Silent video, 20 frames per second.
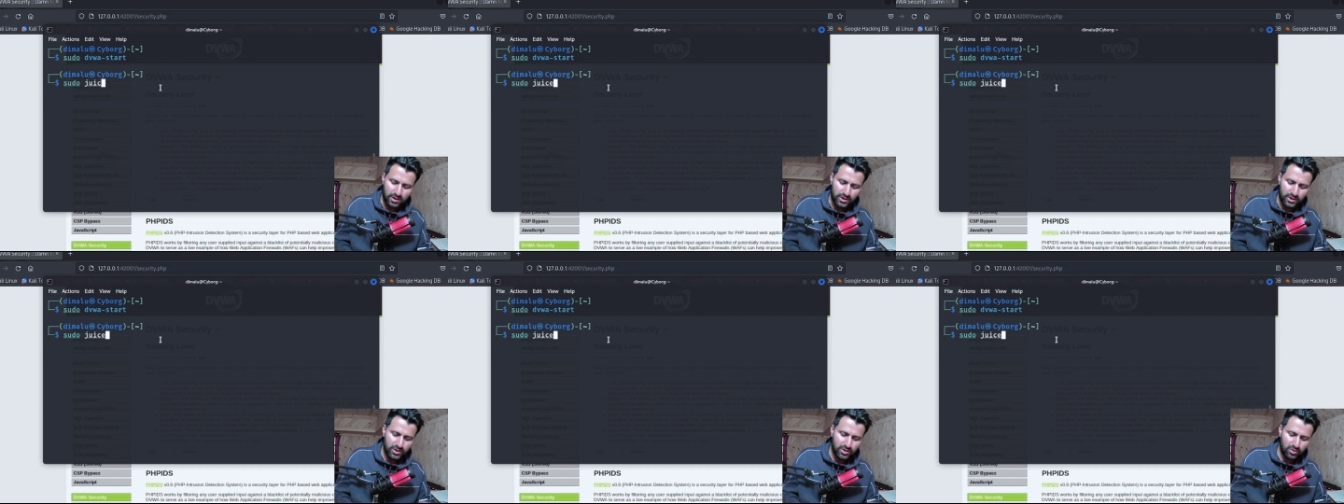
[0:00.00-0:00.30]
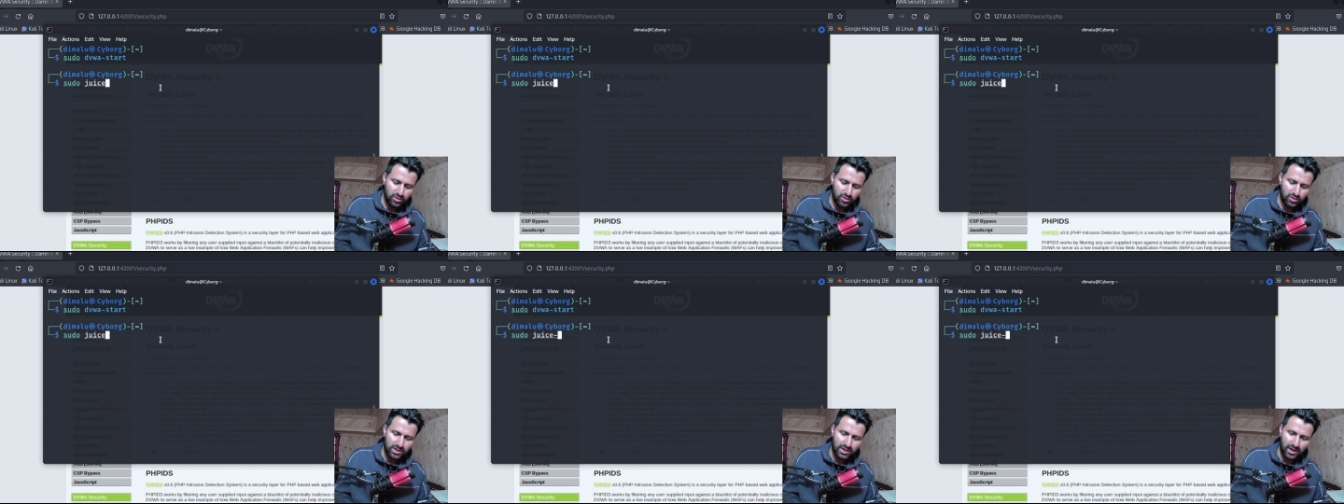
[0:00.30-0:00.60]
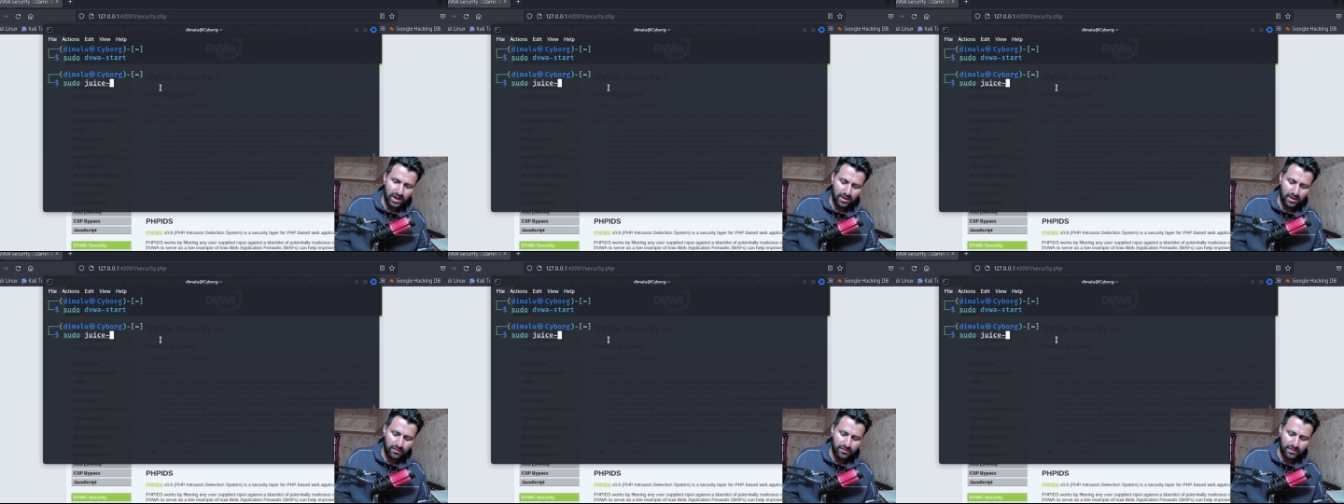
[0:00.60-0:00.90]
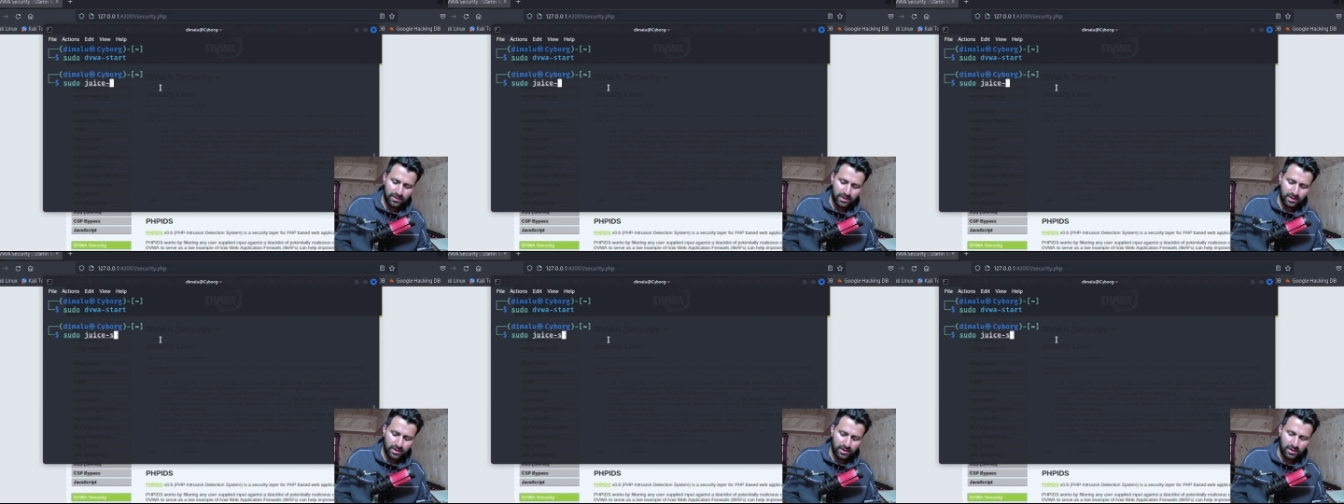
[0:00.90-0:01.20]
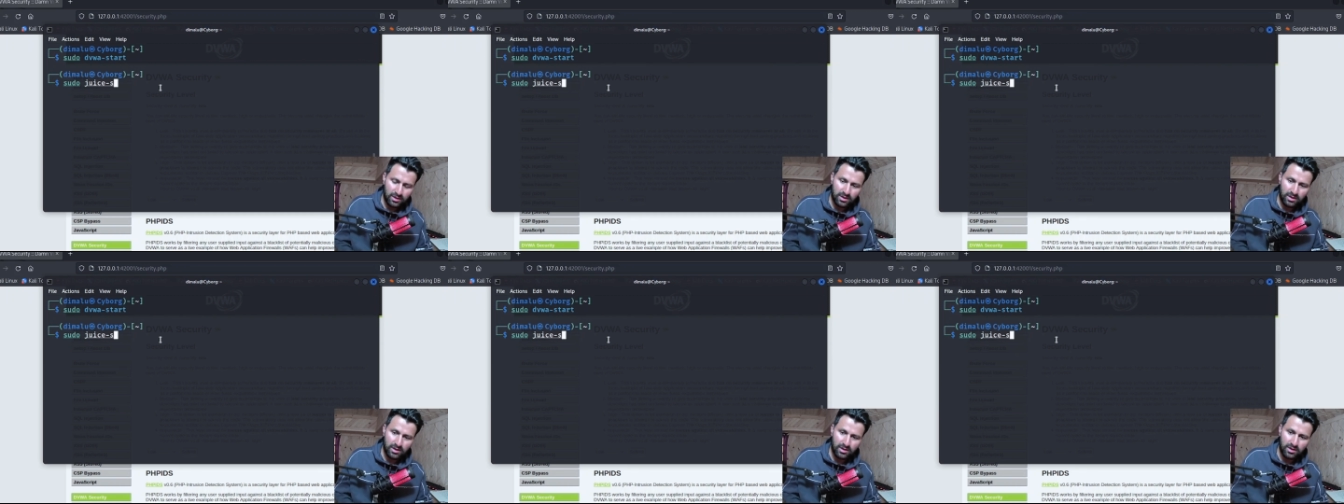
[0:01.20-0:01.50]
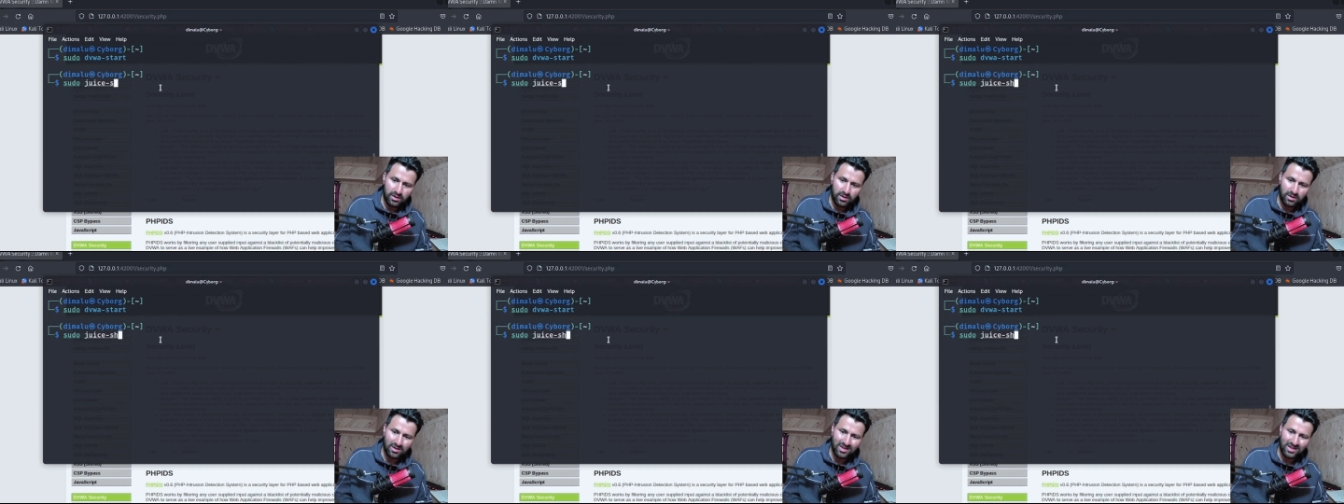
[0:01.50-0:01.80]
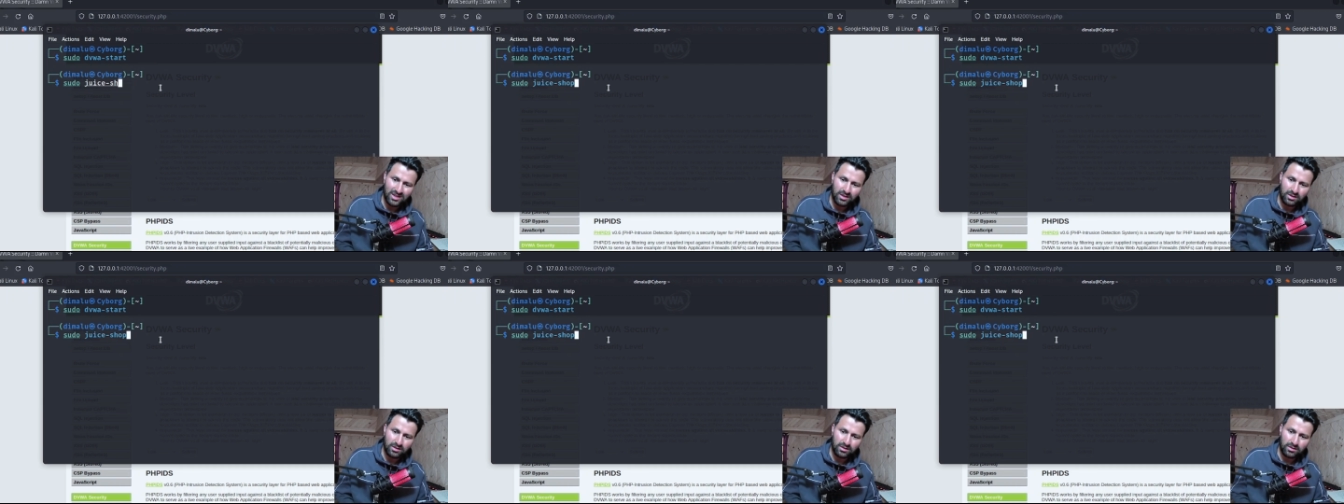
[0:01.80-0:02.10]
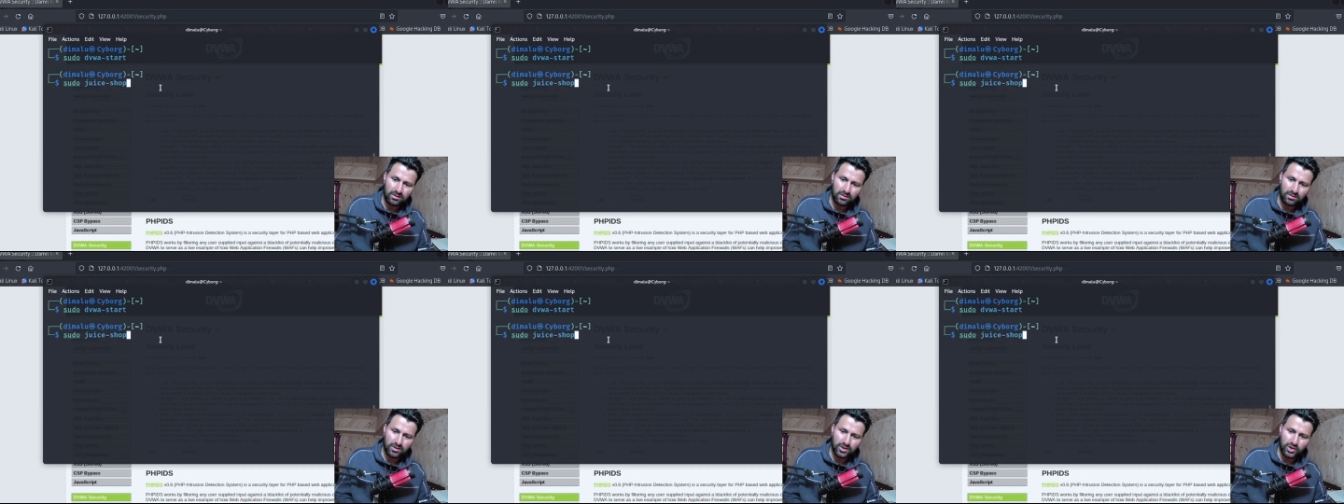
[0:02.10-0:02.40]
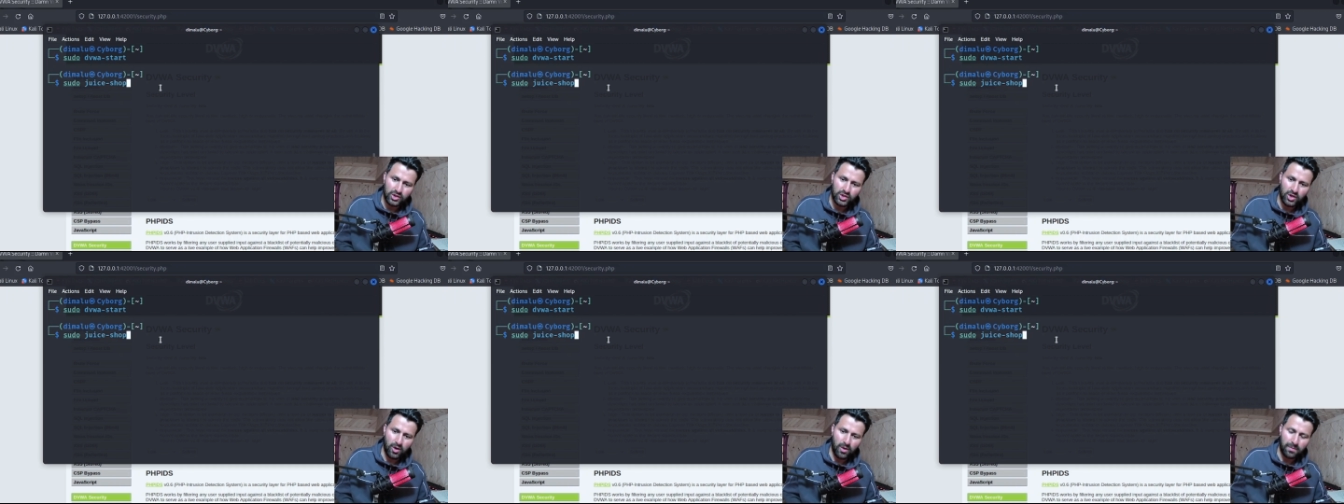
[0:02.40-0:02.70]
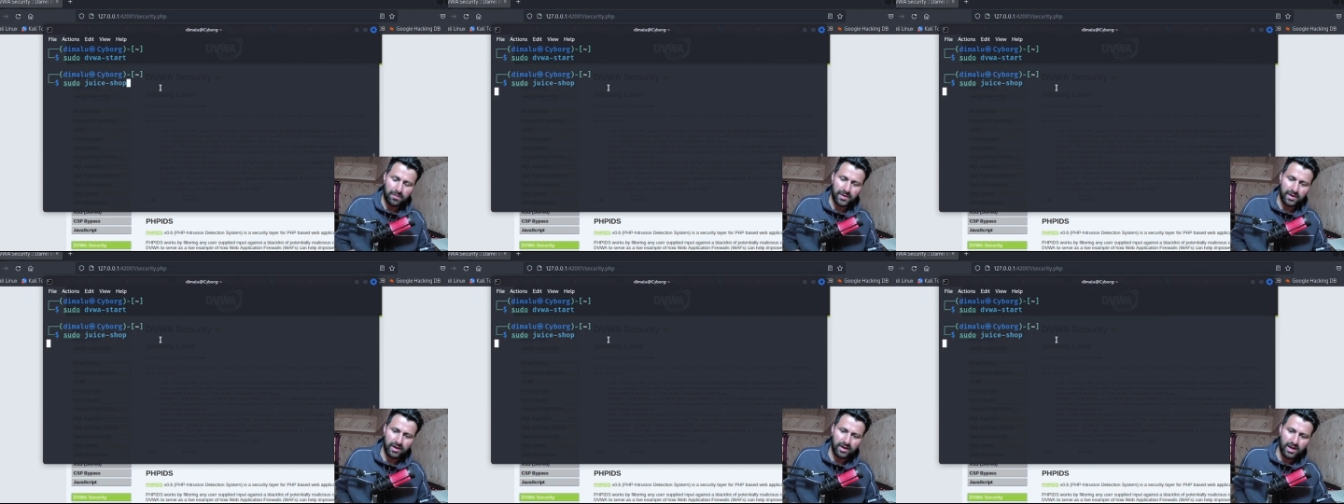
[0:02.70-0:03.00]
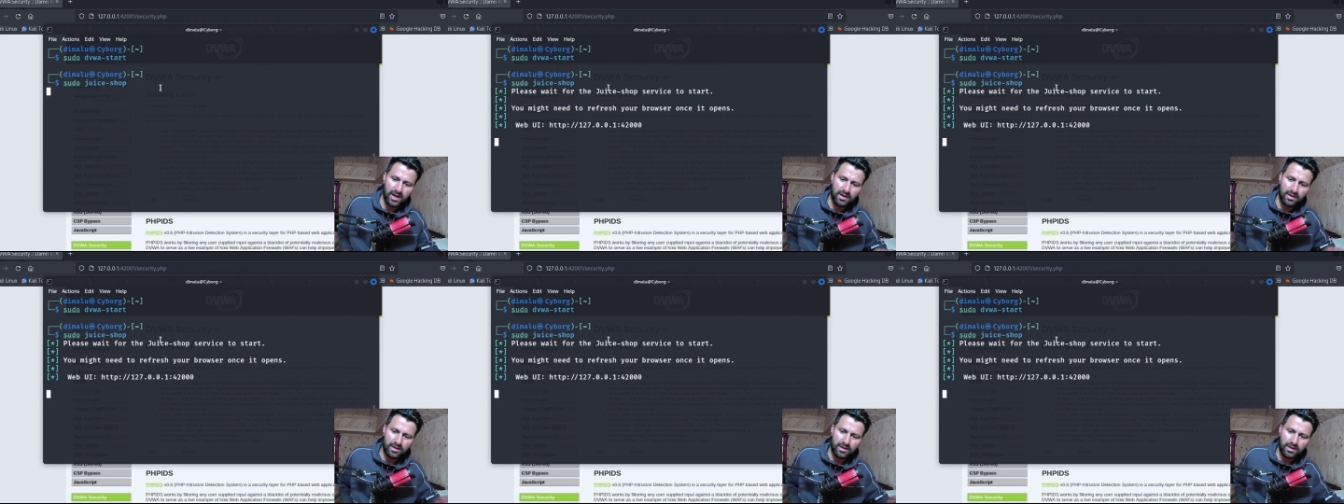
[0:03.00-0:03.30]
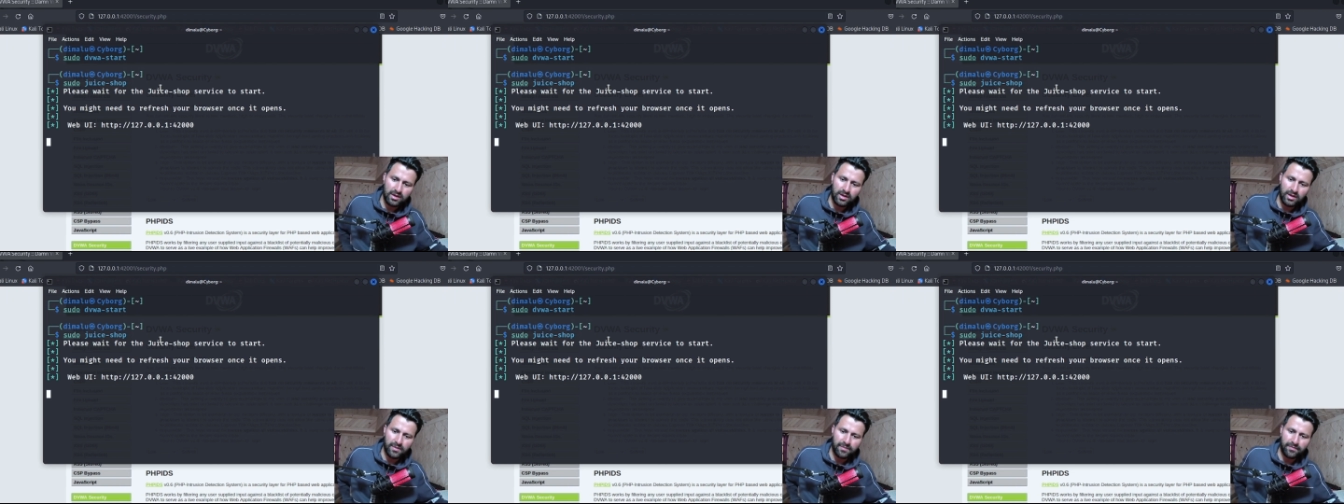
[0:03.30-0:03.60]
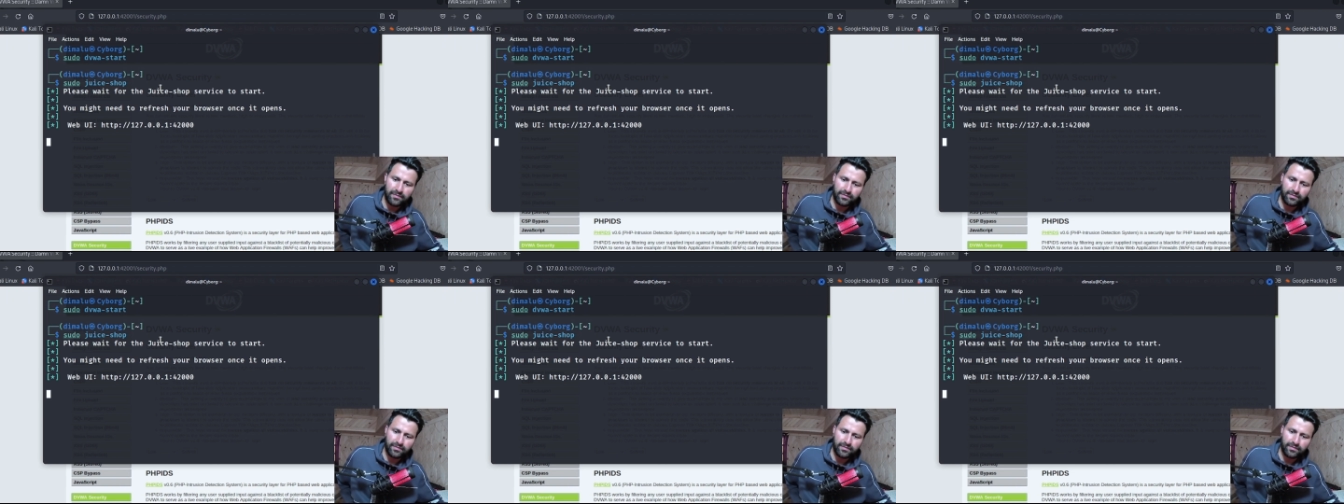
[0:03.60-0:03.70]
juice hyphen shop, hit enter,